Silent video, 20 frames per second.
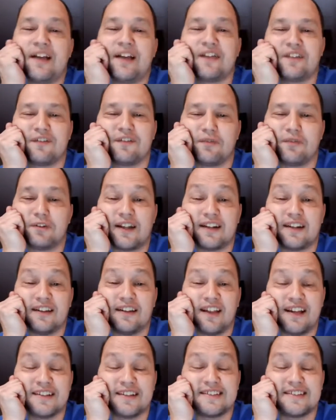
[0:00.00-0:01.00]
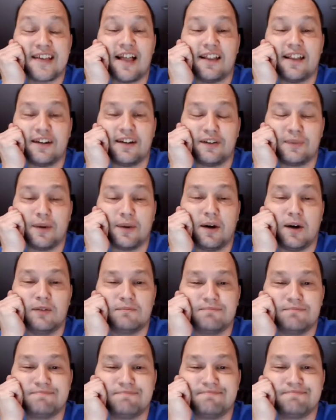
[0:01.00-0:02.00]
out there for dandelion salad as
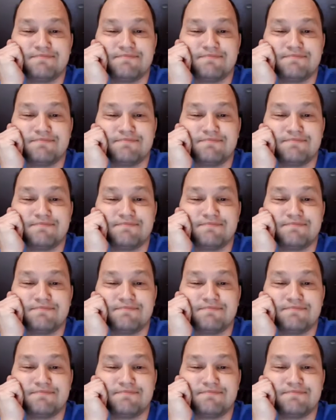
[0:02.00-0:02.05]
well.